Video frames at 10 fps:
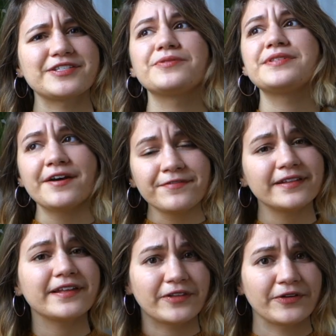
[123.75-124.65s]
So
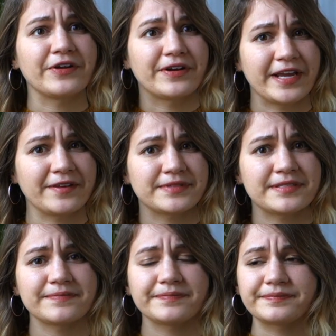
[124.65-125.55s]
definitely learn their
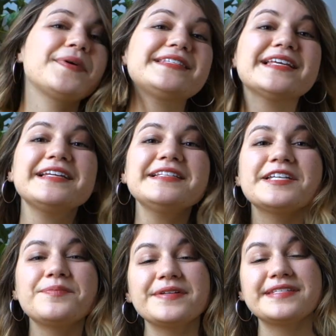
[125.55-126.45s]
names. My second
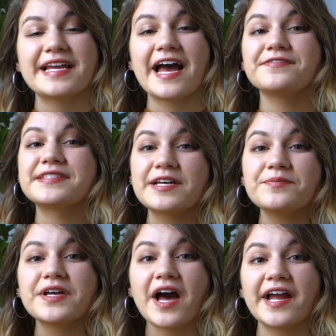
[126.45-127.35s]
tip is to have
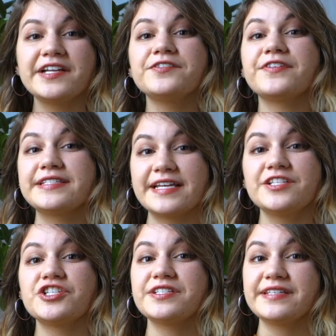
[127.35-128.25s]
some kind of
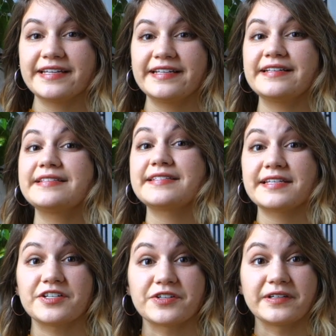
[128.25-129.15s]
attention-getting
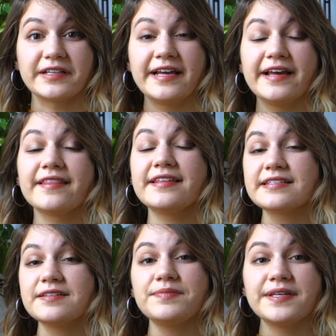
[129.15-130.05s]
signal.
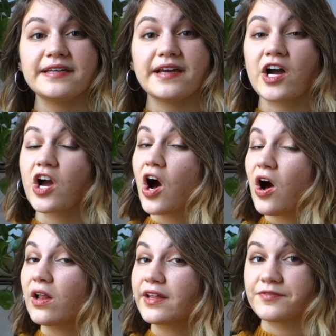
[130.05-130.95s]
This can be a
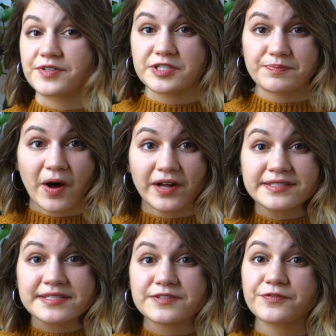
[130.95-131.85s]
call and
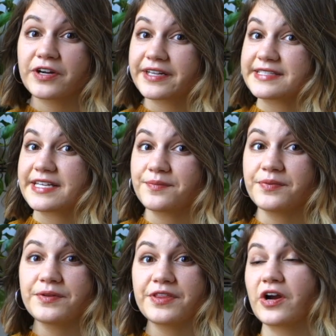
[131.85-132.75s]
response. For
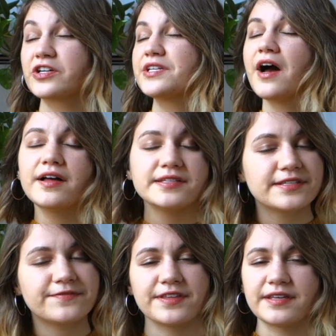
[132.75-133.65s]
example, there are
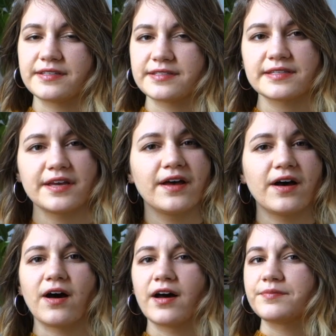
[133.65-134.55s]
tons of these
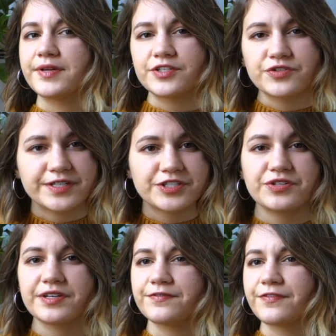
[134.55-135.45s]
on
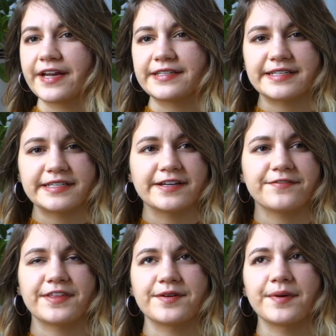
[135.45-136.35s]
Pinterest. You can find any
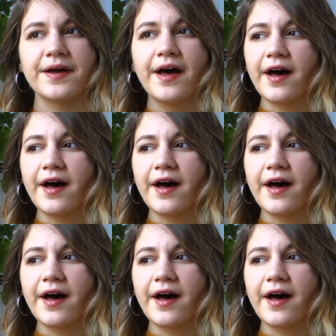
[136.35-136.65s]
of them.